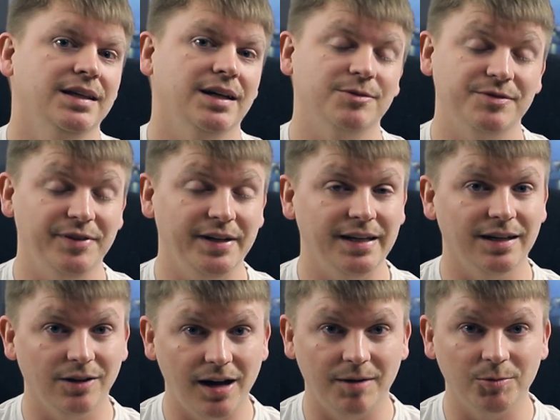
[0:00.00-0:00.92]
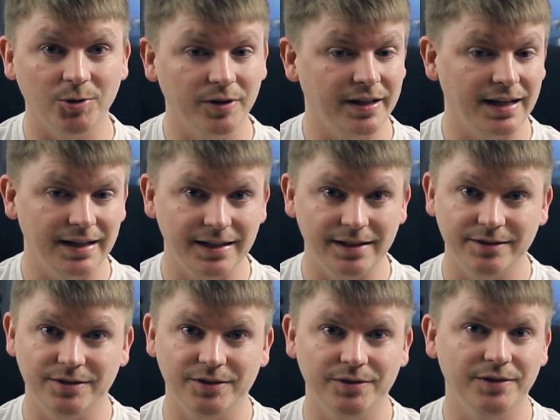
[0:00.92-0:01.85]
I was feeding a lot more than I
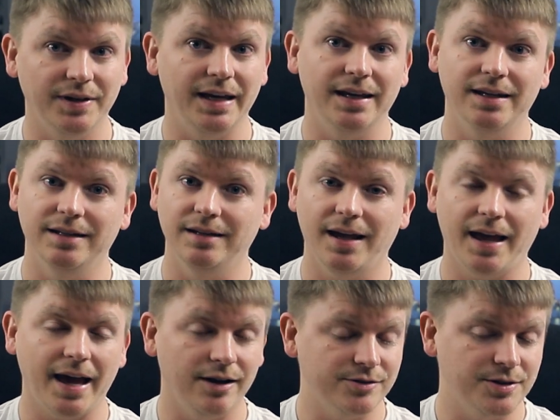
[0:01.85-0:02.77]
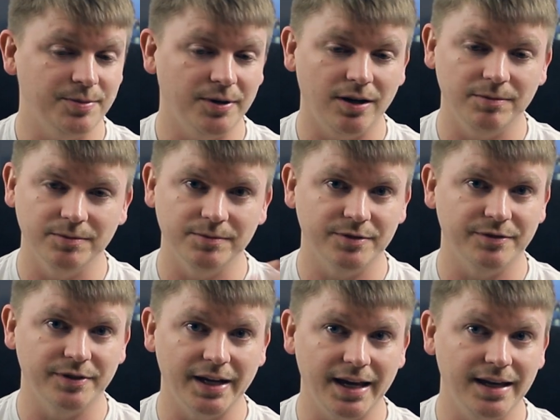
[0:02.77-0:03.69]
needed to, and algae problems
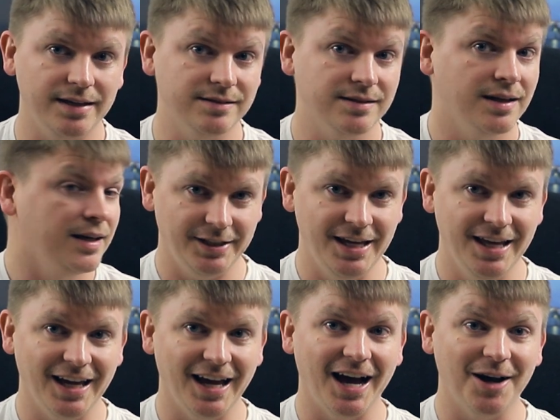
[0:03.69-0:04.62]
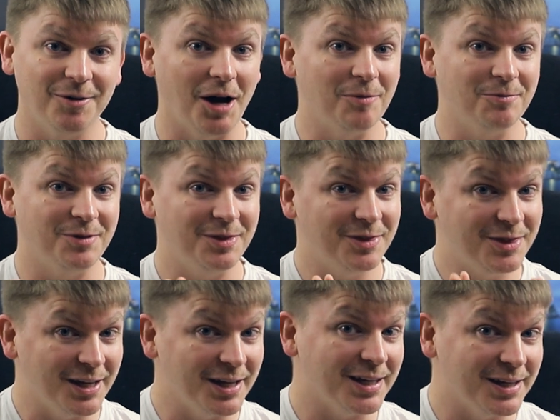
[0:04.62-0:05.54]
for days. I'm
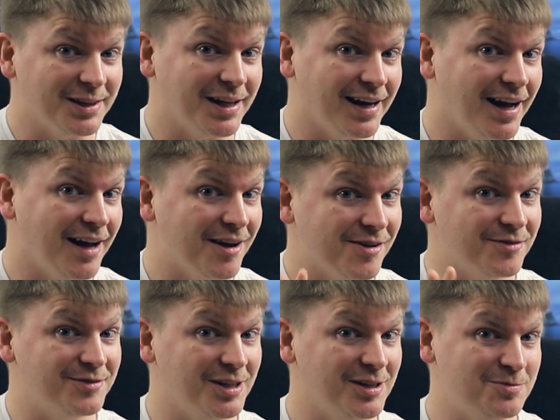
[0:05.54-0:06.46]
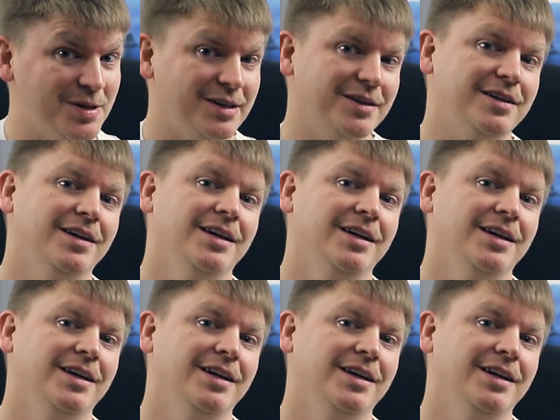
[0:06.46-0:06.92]
thinking that I have done better.